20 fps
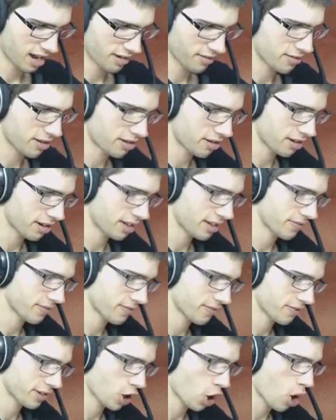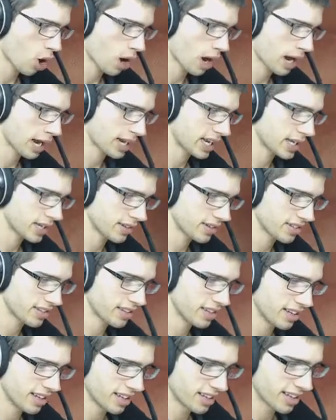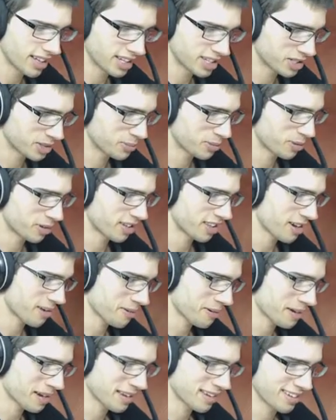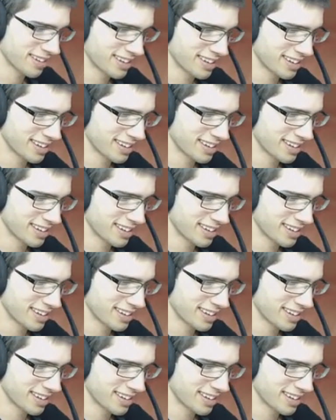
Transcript: aren't very kind. Let's just put it that way.